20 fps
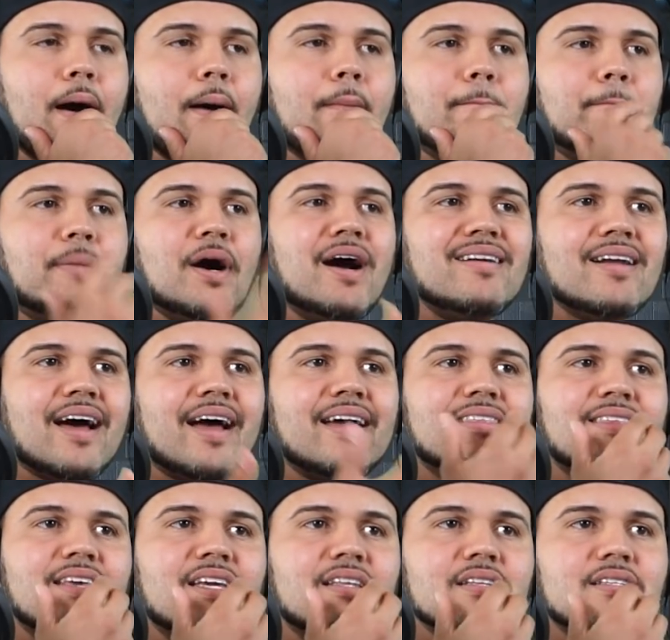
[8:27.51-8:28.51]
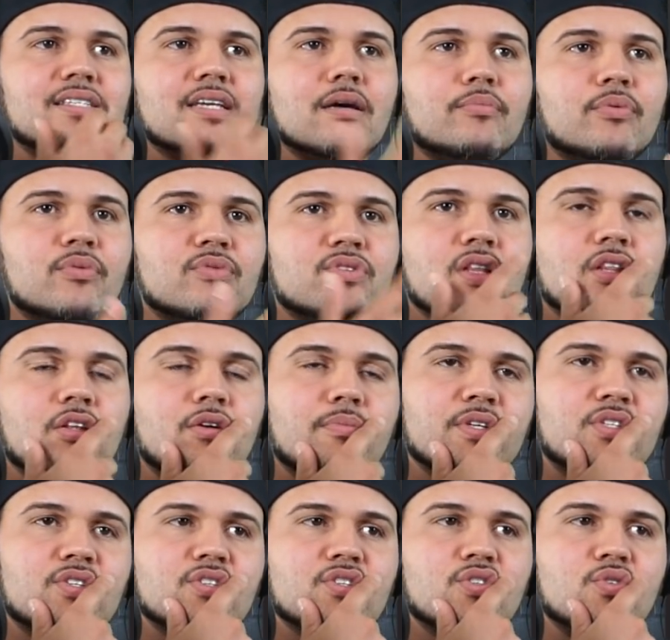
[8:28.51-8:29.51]
But I think the tempo is a little
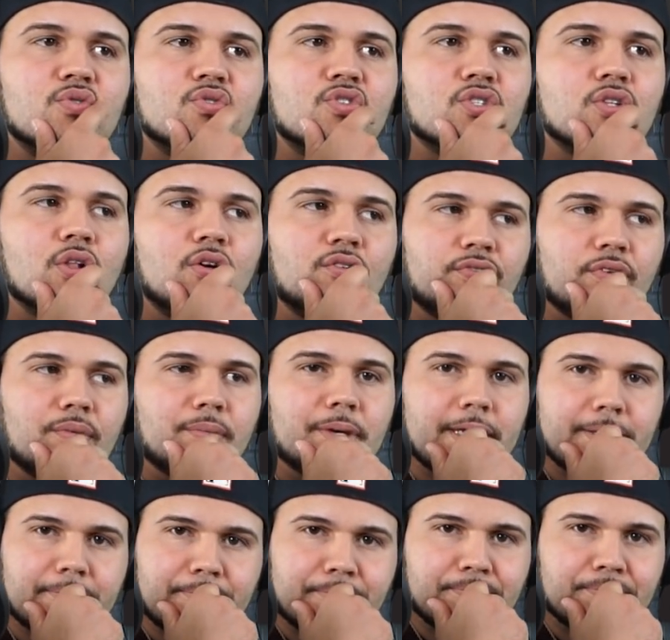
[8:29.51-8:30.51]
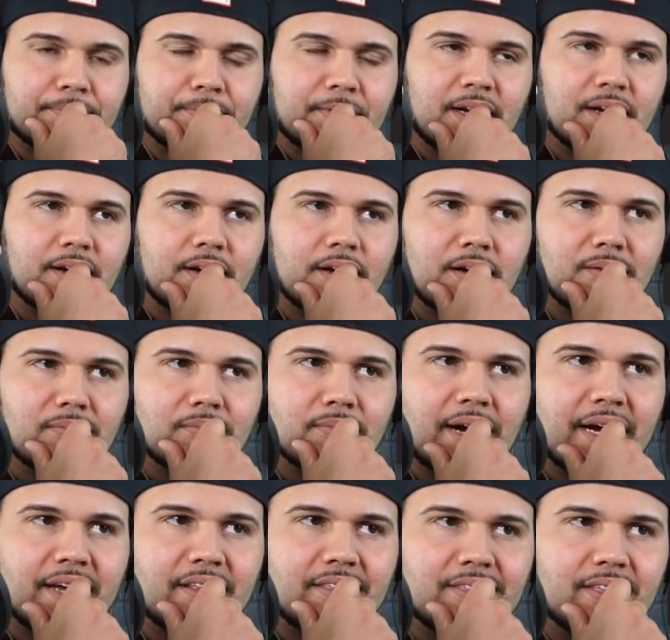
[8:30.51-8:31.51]
bit just too slow for me.
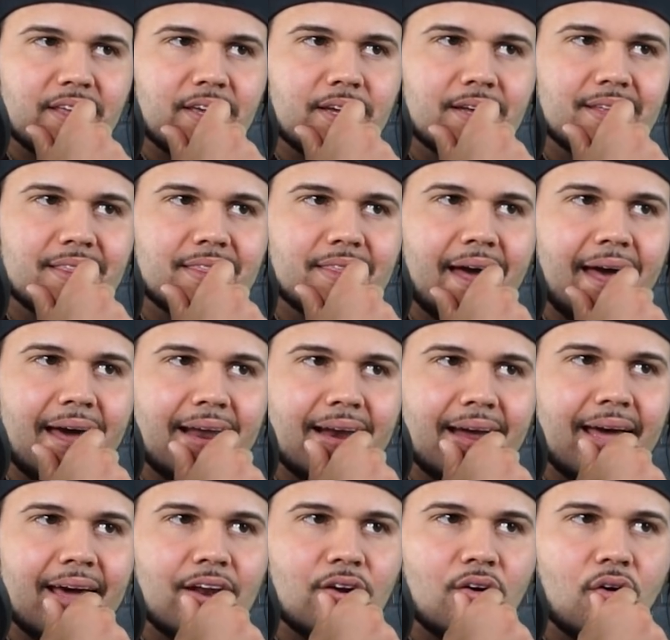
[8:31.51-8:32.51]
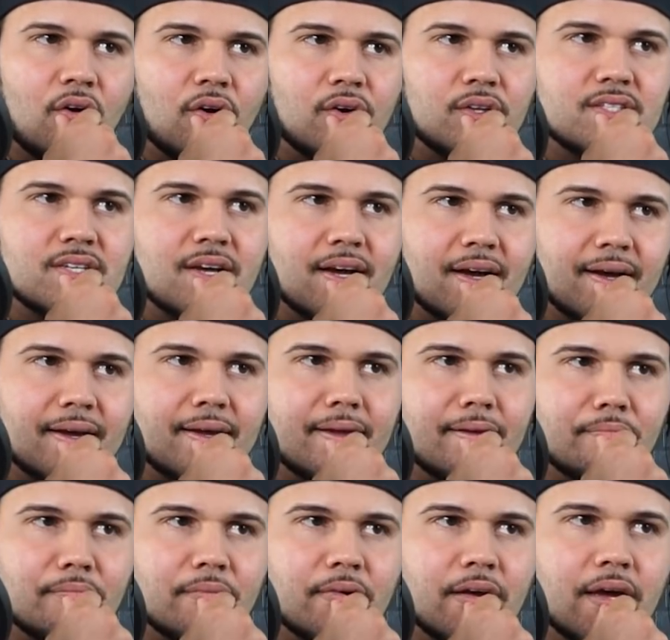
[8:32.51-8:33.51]
I think that I had a hard
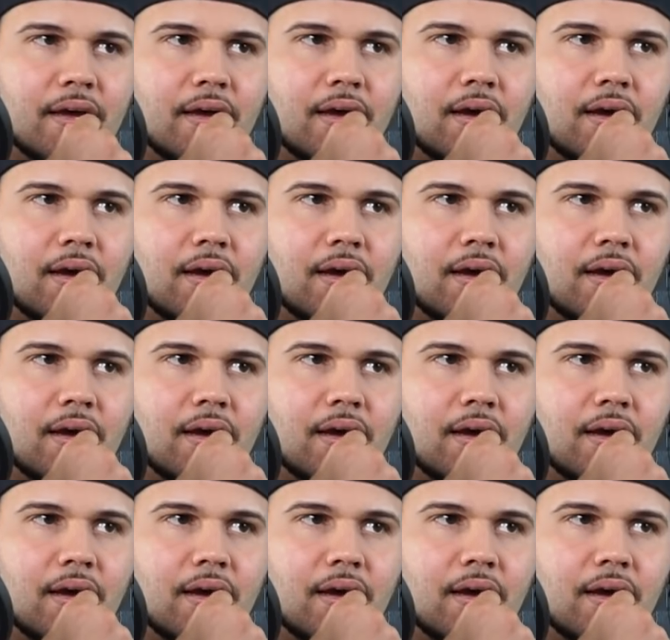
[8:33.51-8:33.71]
time.